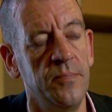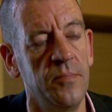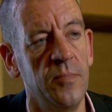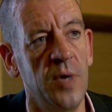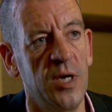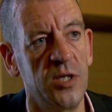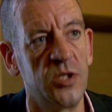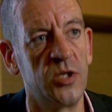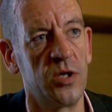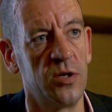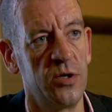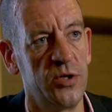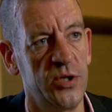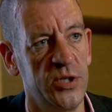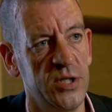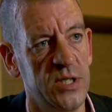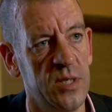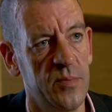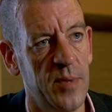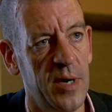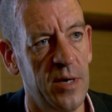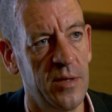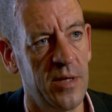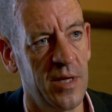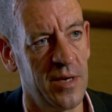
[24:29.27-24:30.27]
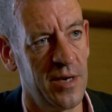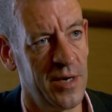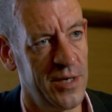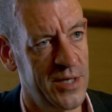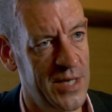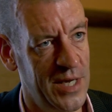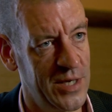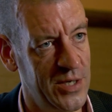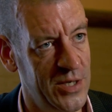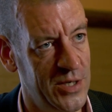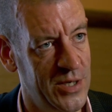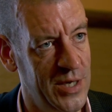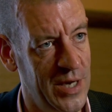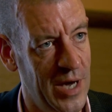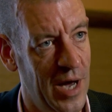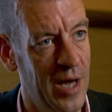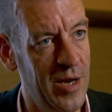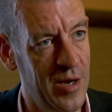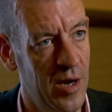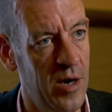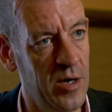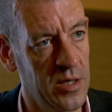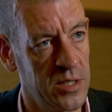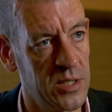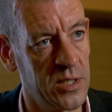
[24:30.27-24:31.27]
assertions about that identity
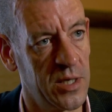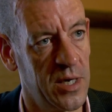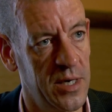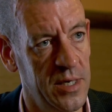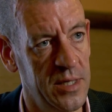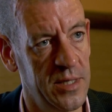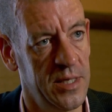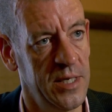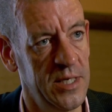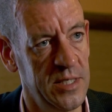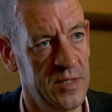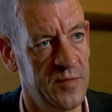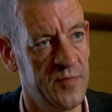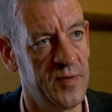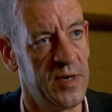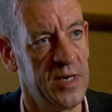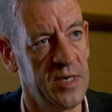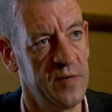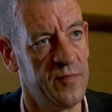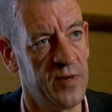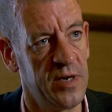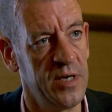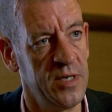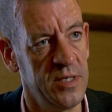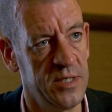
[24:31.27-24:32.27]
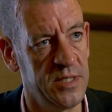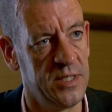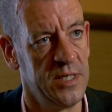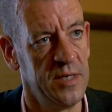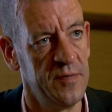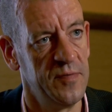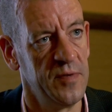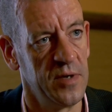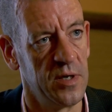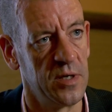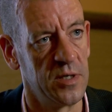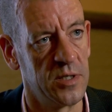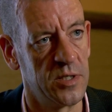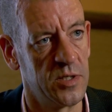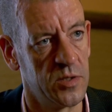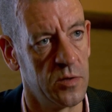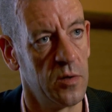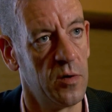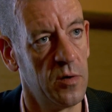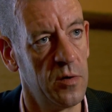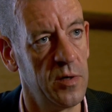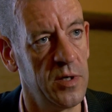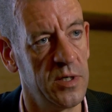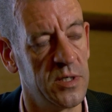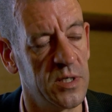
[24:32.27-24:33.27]
alongside these very, very difficult
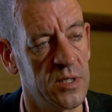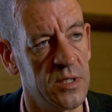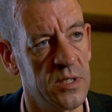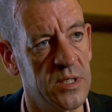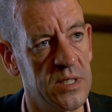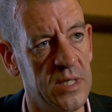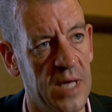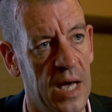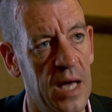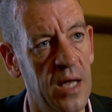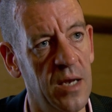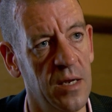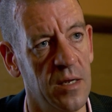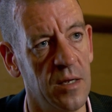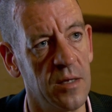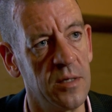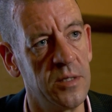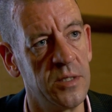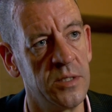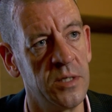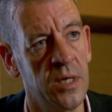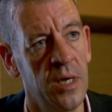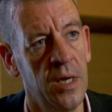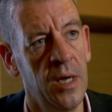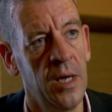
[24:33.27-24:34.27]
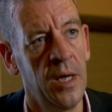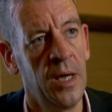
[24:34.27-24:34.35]
stories and scandals.